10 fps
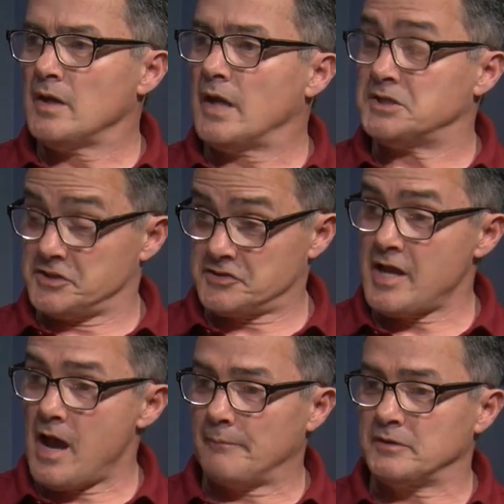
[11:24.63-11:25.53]
And she
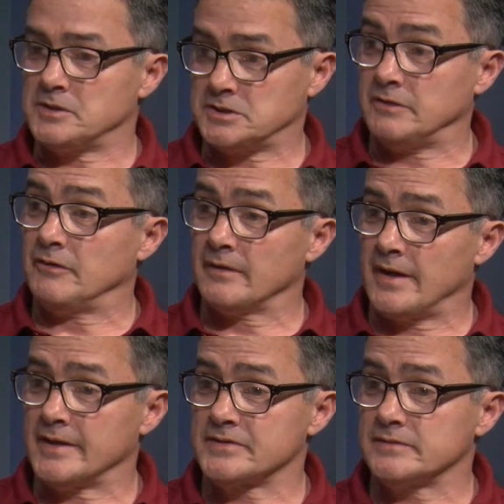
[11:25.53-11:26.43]
stopped. And she
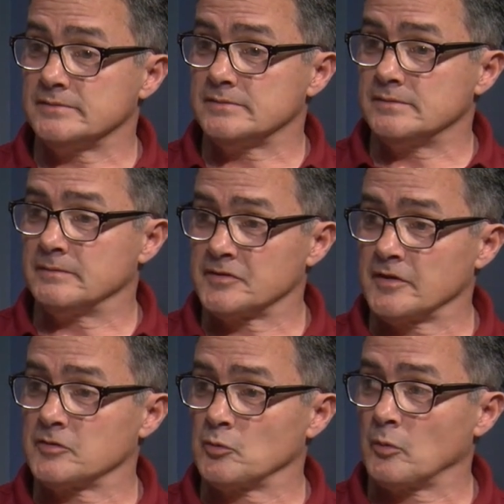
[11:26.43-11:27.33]
realized this
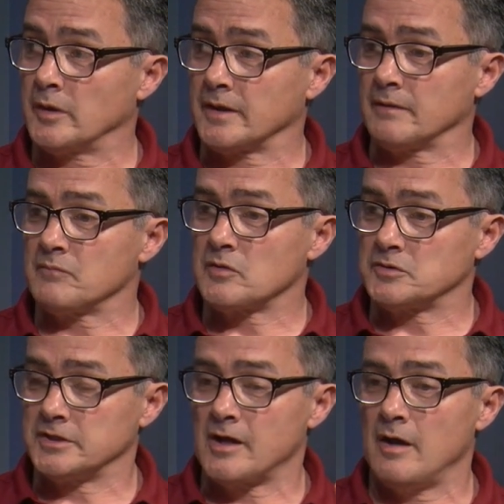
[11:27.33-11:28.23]
isn't working. So
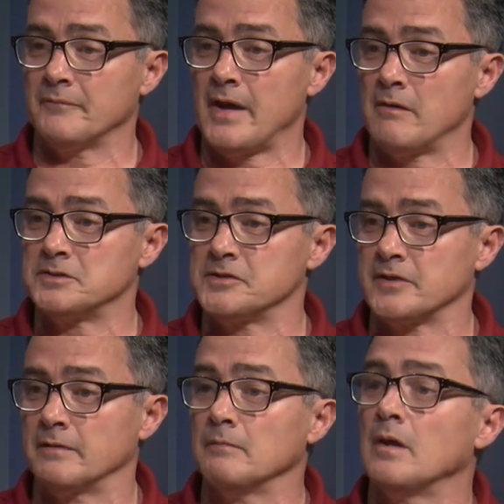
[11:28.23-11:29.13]
she calmed down. She
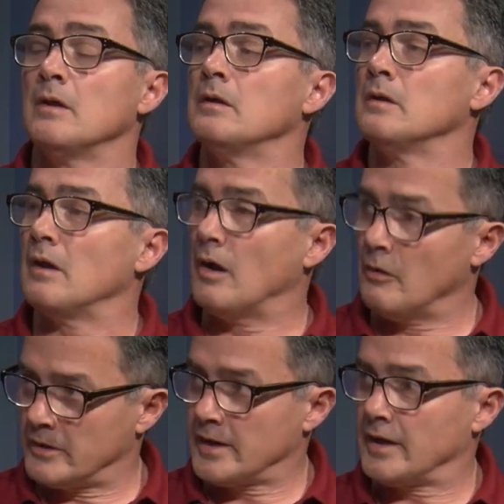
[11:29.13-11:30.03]
said,
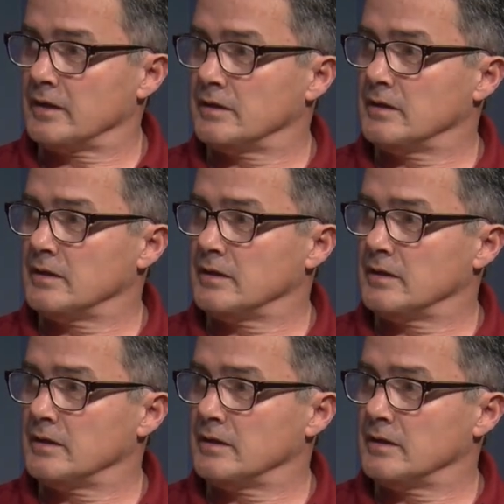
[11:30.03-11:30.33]
okay.